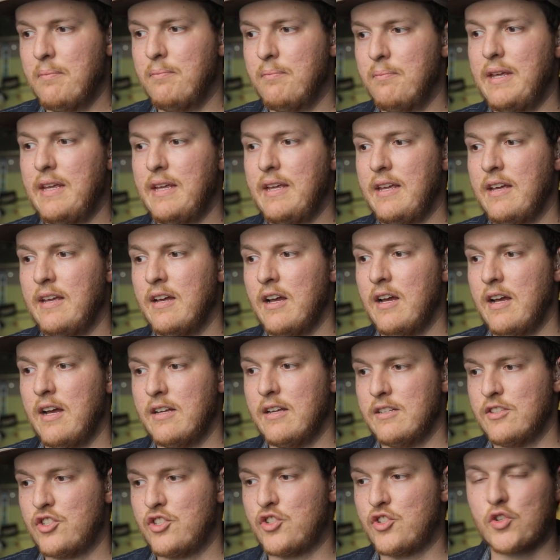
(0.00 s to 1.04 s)
be
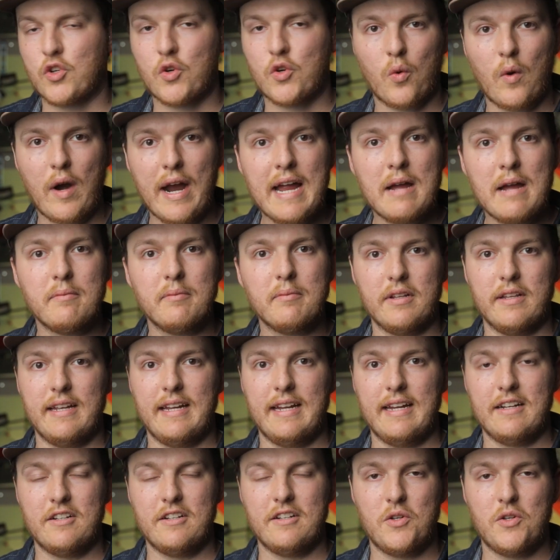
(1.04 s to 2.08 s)

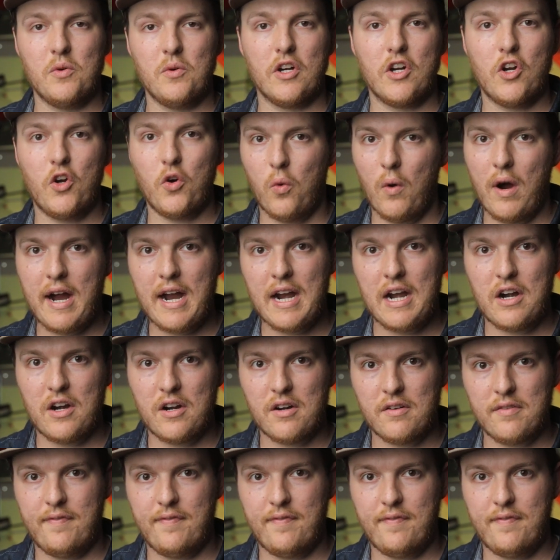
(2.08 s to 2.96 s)
scrambling to acquire